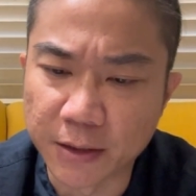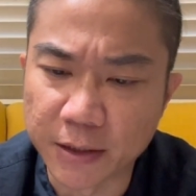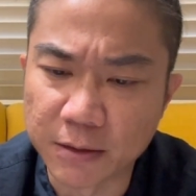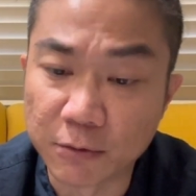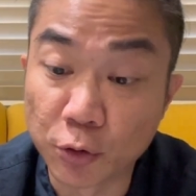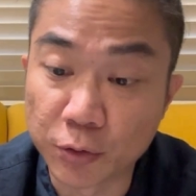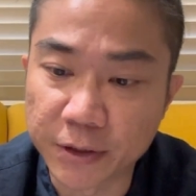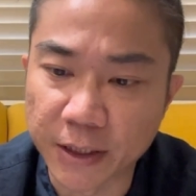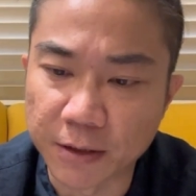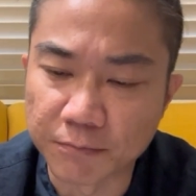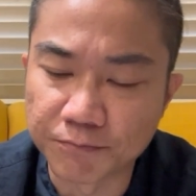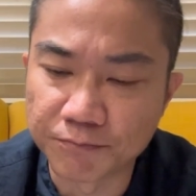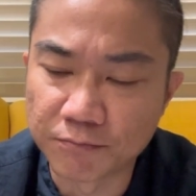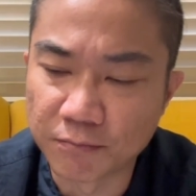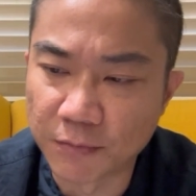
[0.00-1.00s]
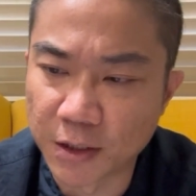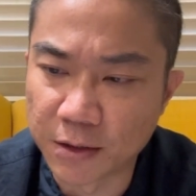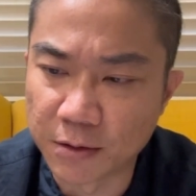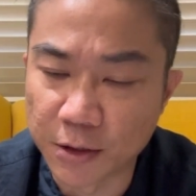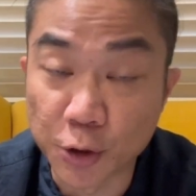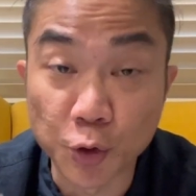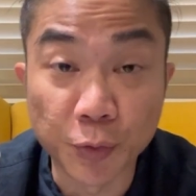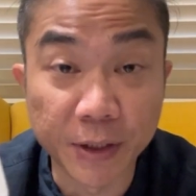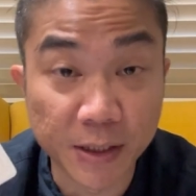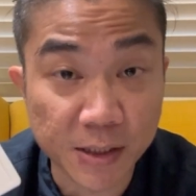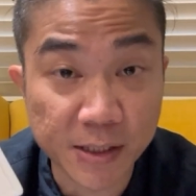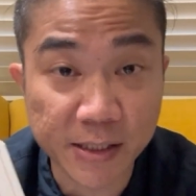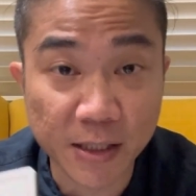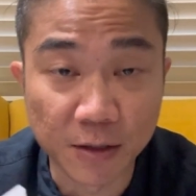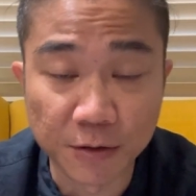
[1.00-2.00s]
looked at the unit
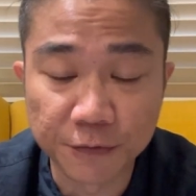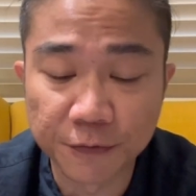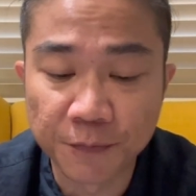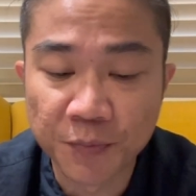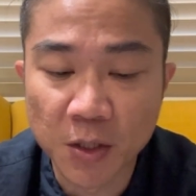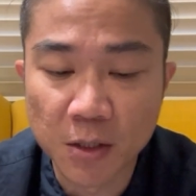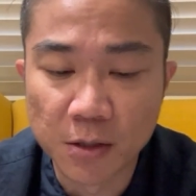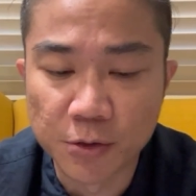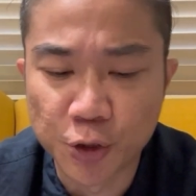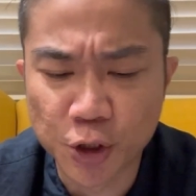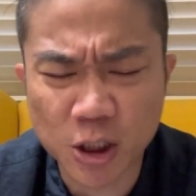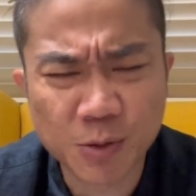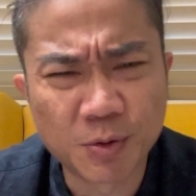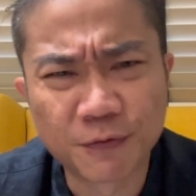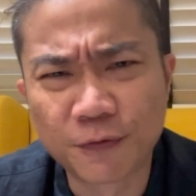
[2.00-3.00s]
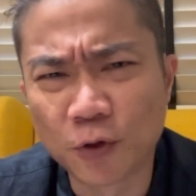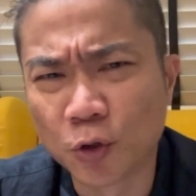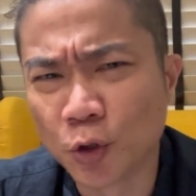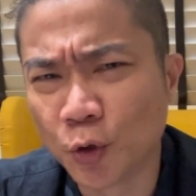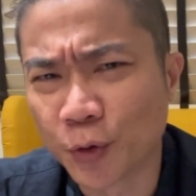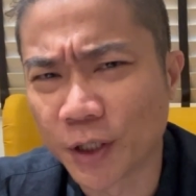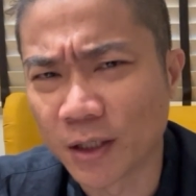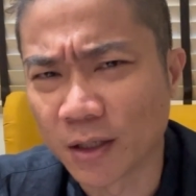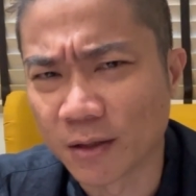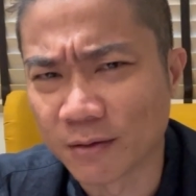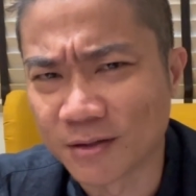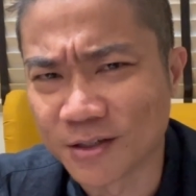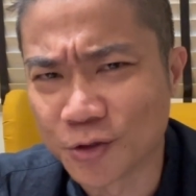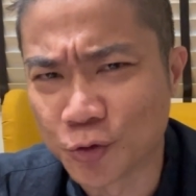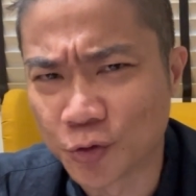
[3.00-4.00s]
itself, just before looking at
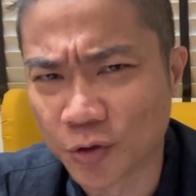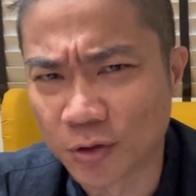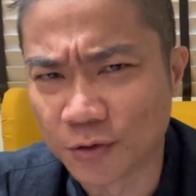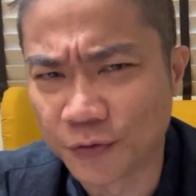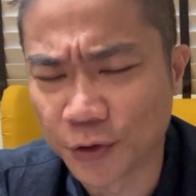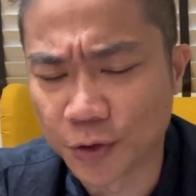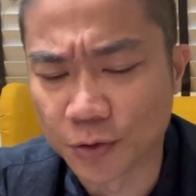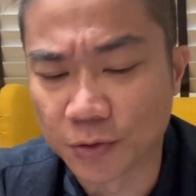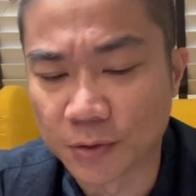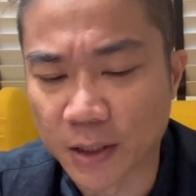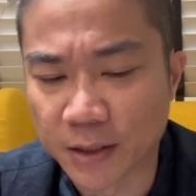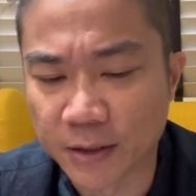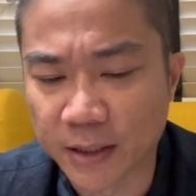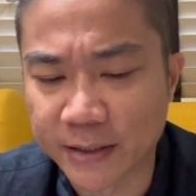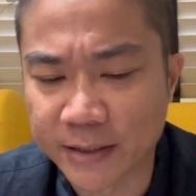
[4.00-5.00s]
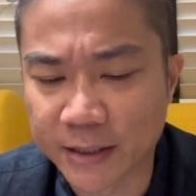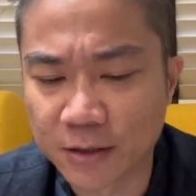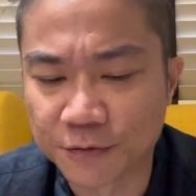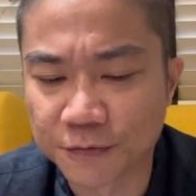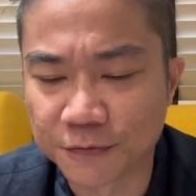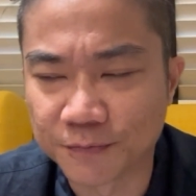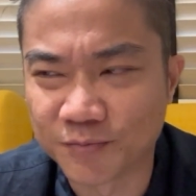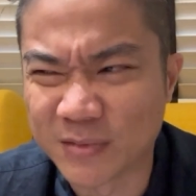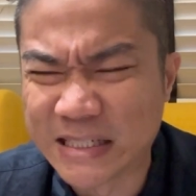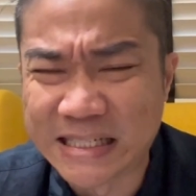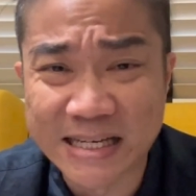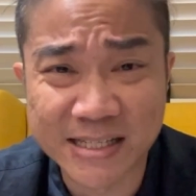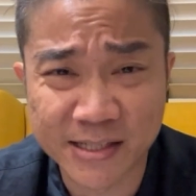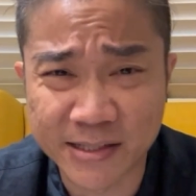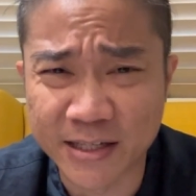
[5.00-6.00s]
the tutorial video, I kind of
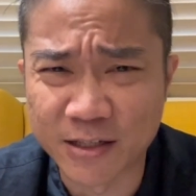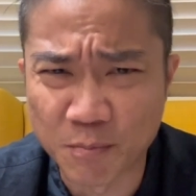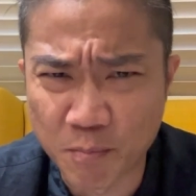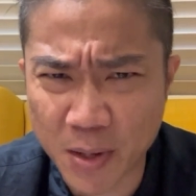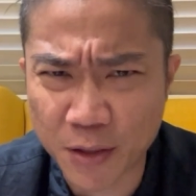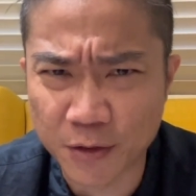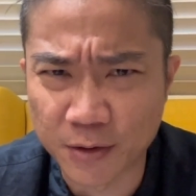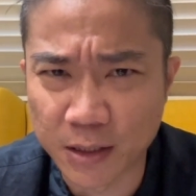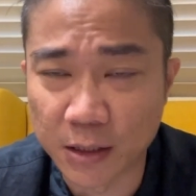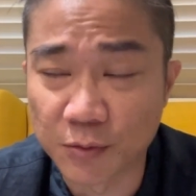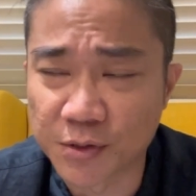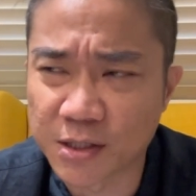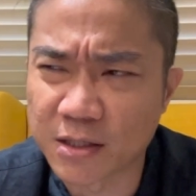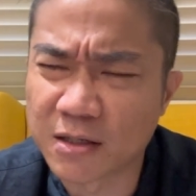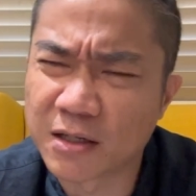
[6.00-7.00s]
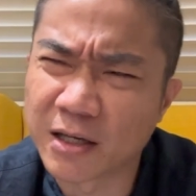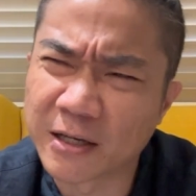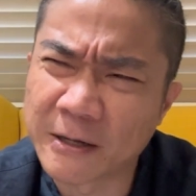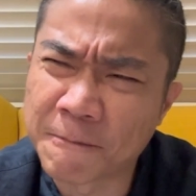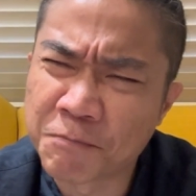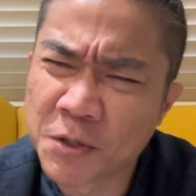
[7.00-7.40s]
guessed at the method and I was thinking,